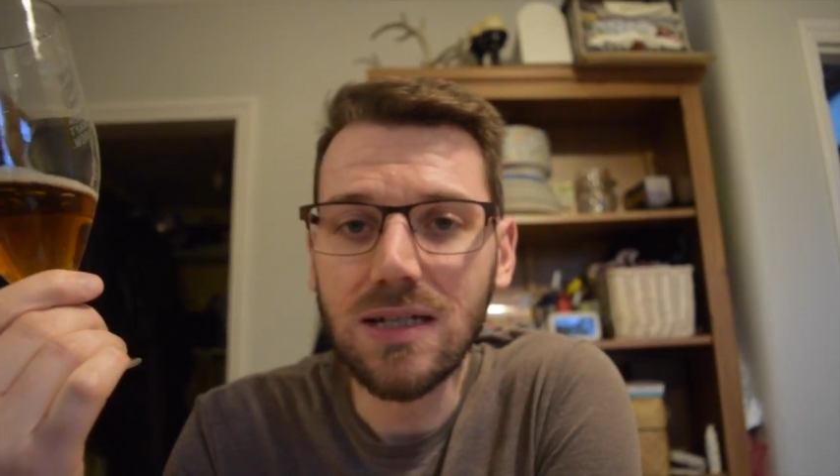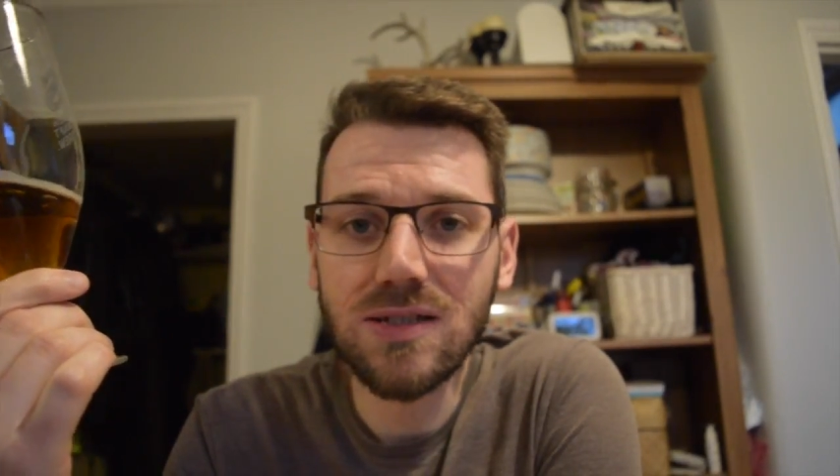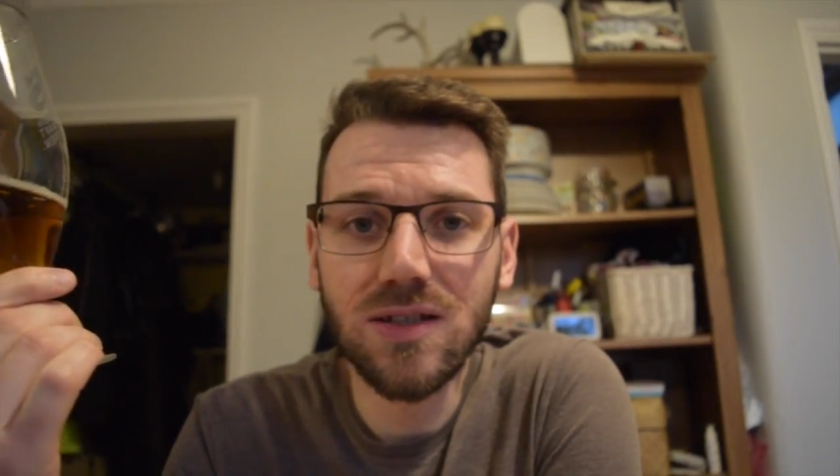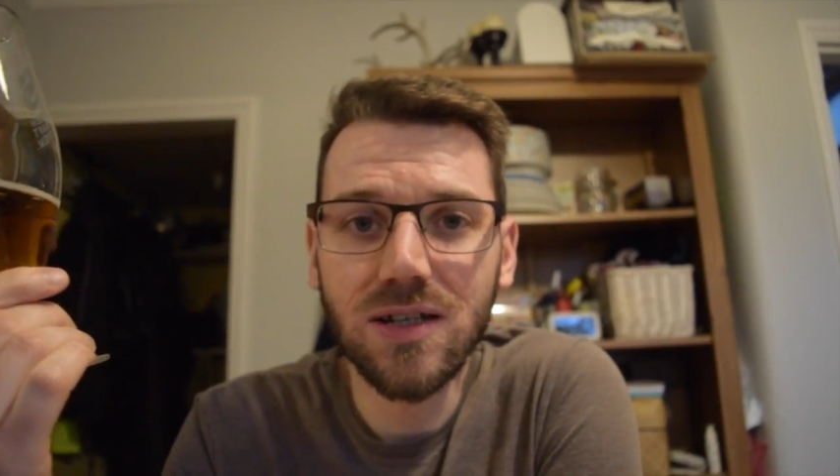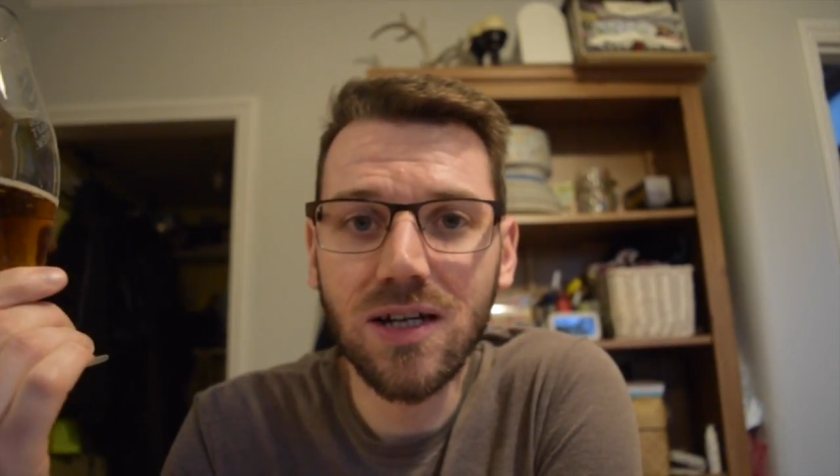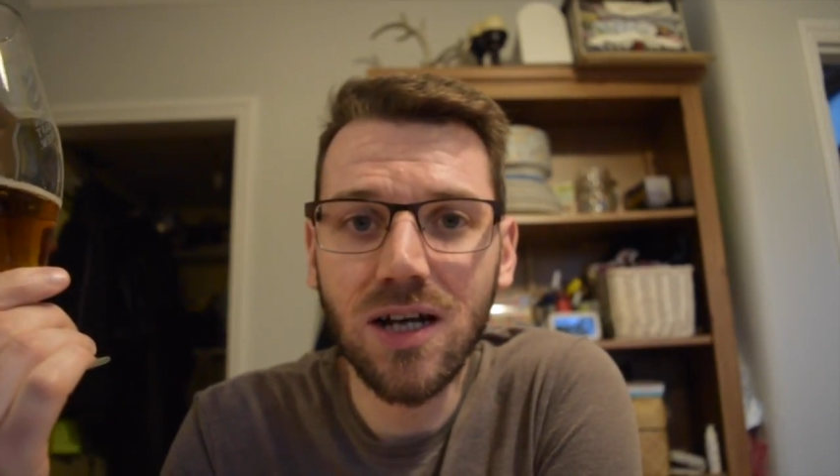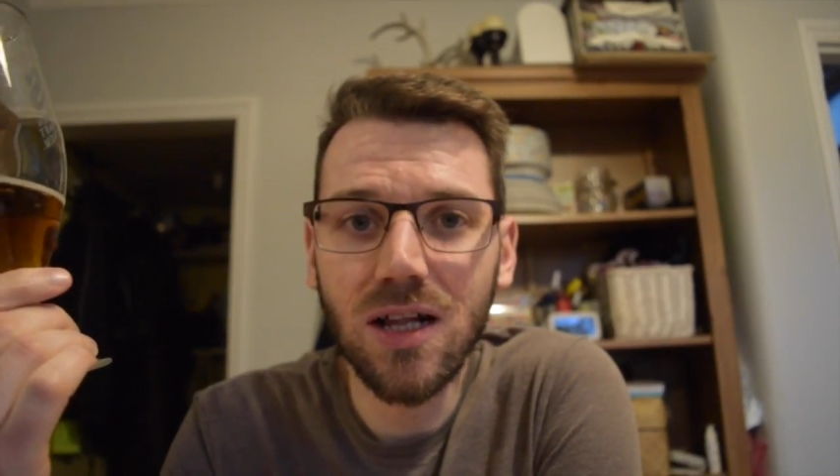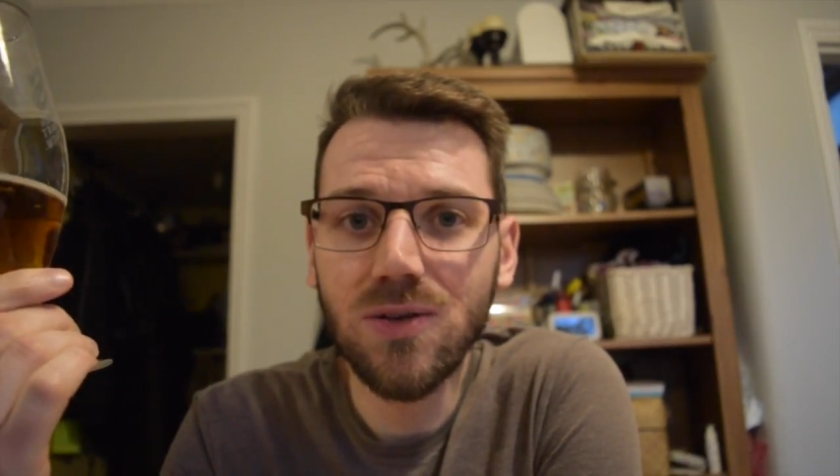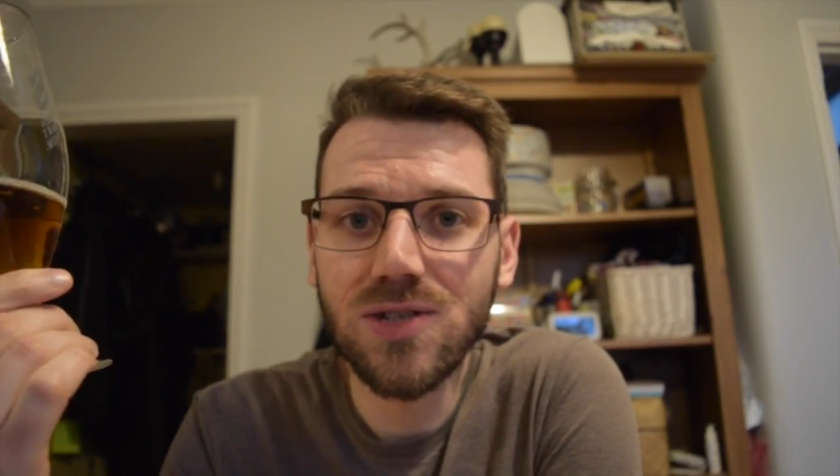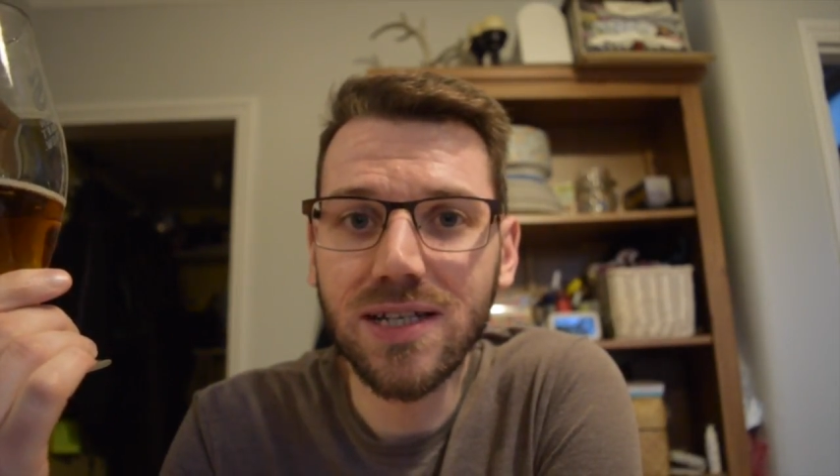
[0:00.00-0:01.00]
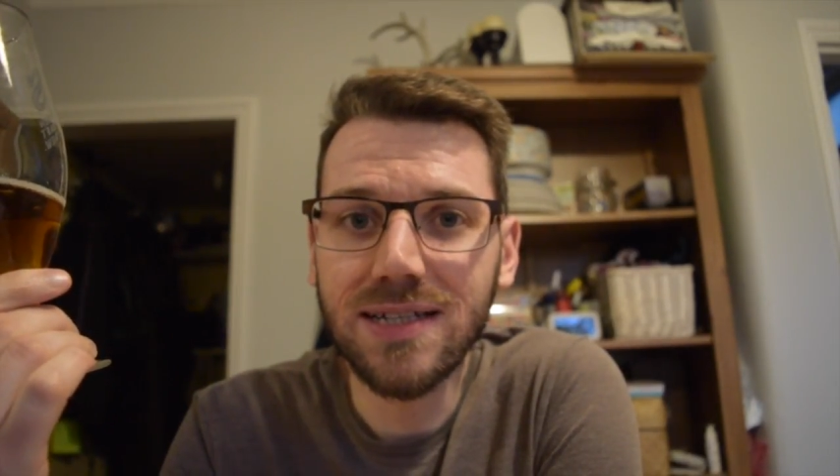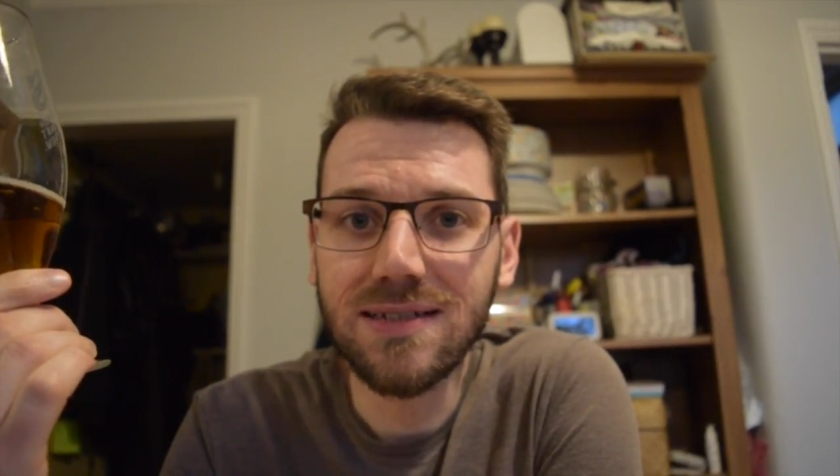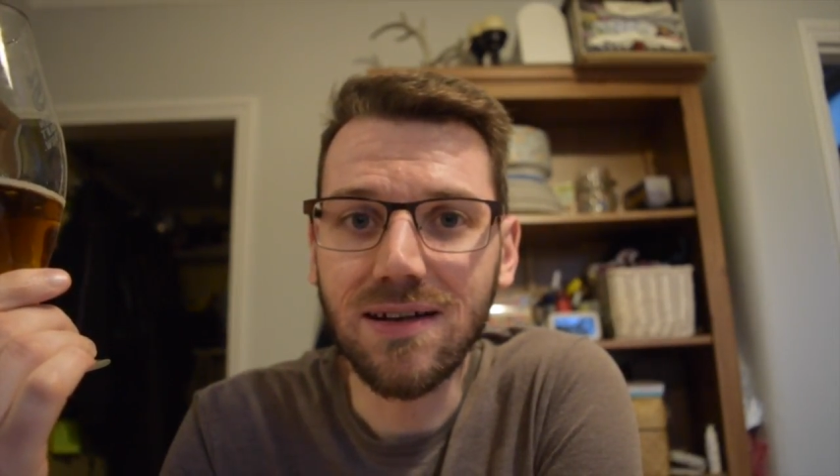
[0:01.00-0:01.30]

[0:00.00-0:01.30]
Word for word: So the conclusion is,